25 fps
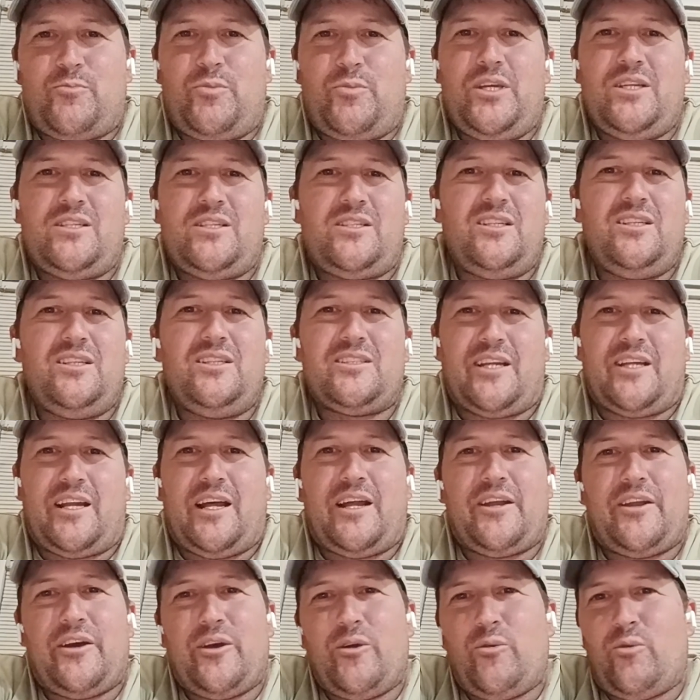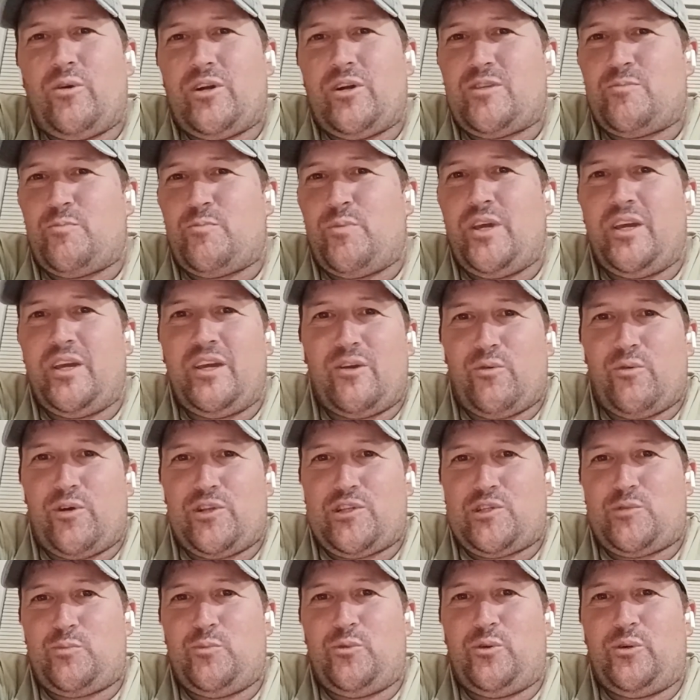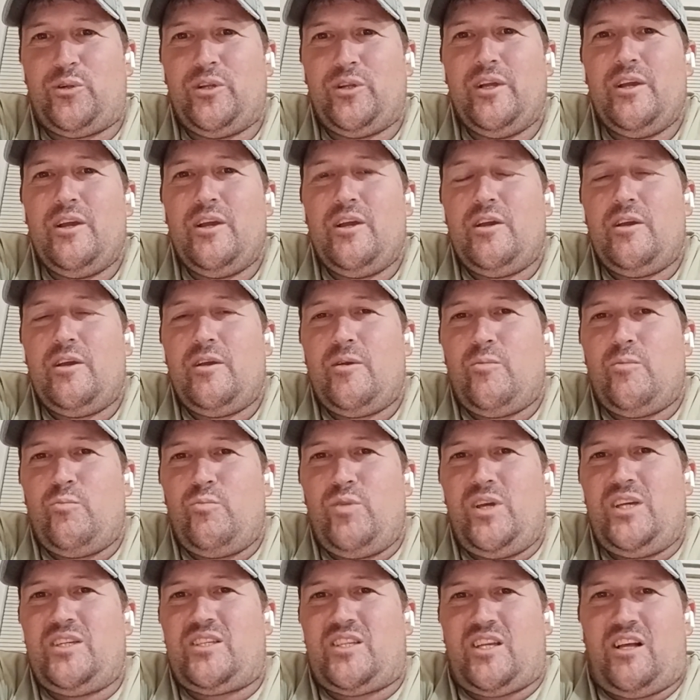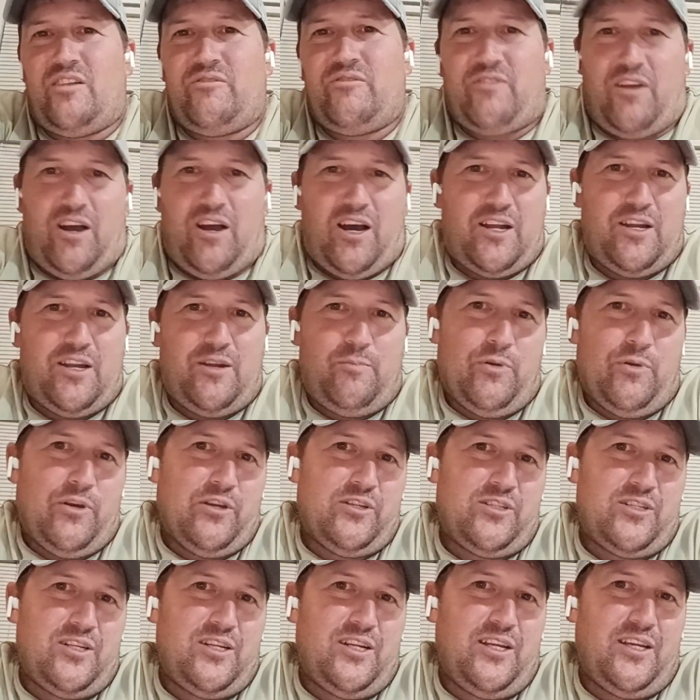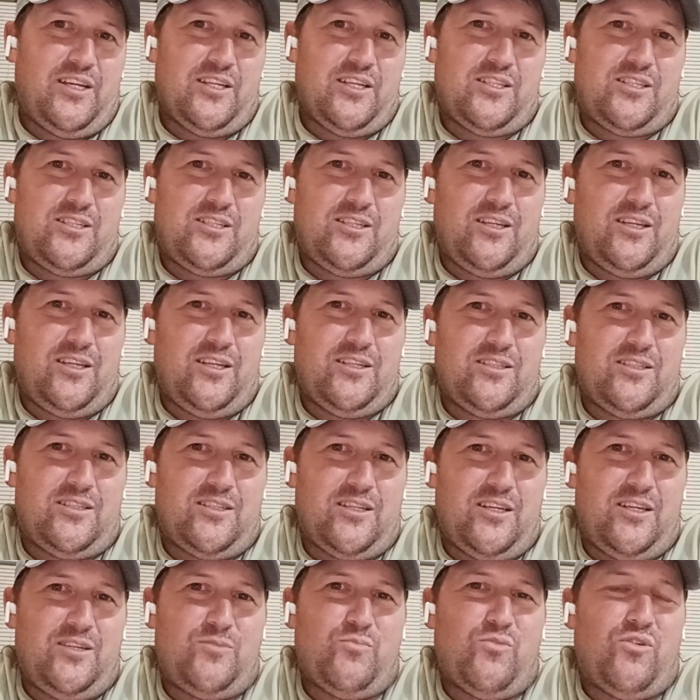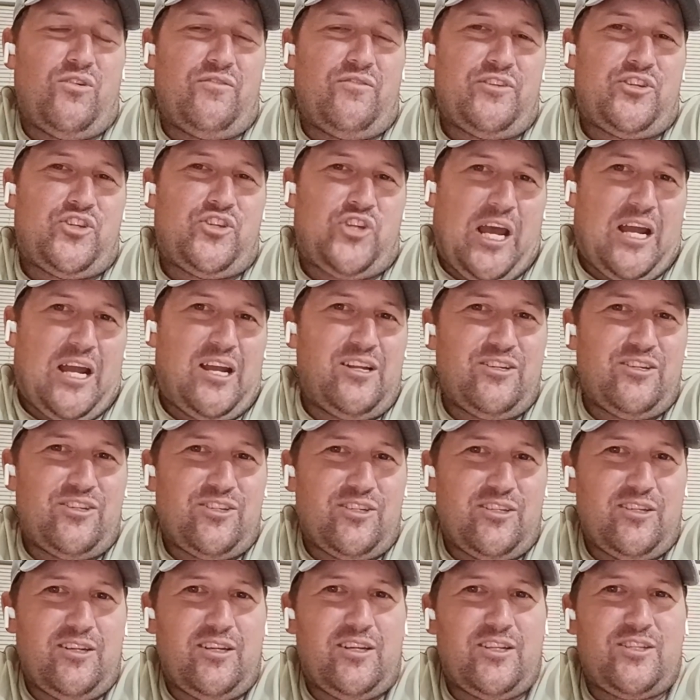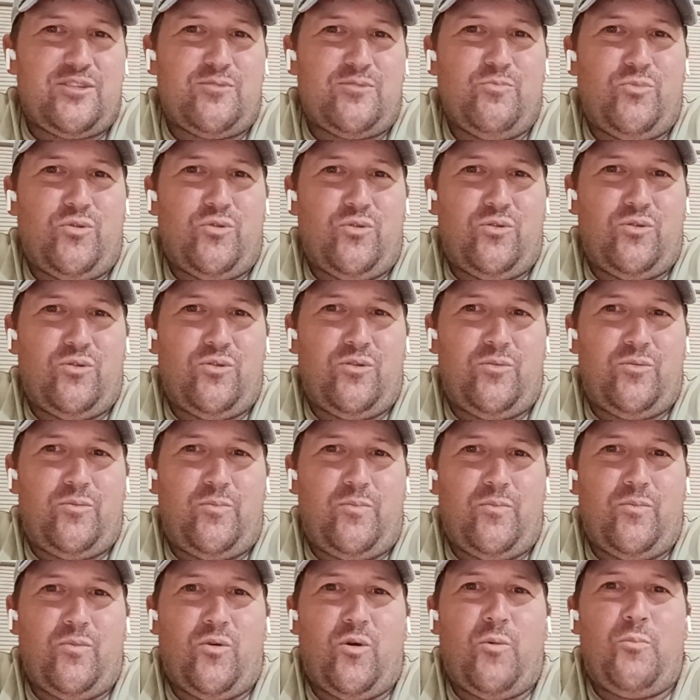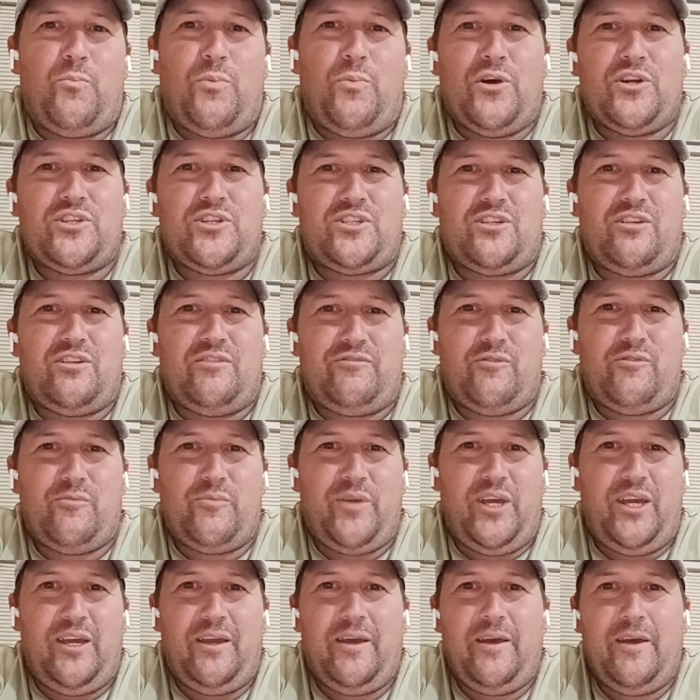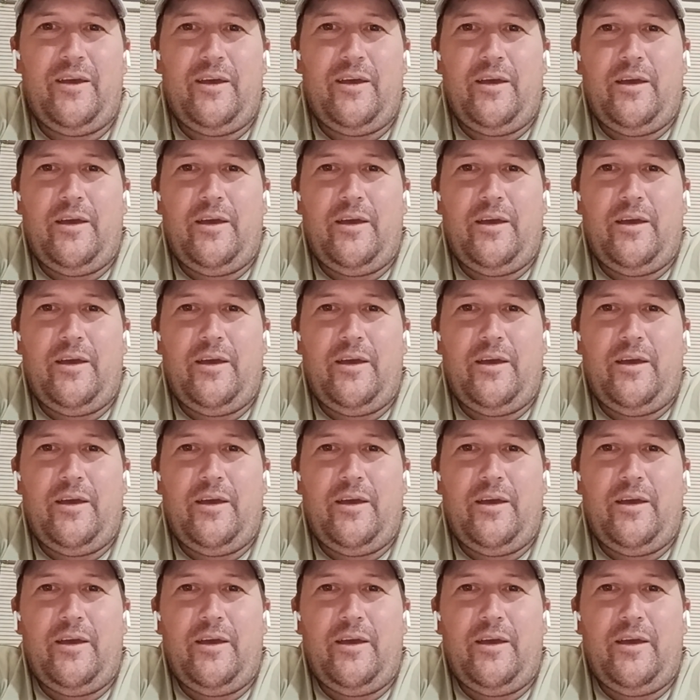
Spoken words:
species, and I know what's big and what's small. Me, self-guided personally is more a challenge. It's more personal for me.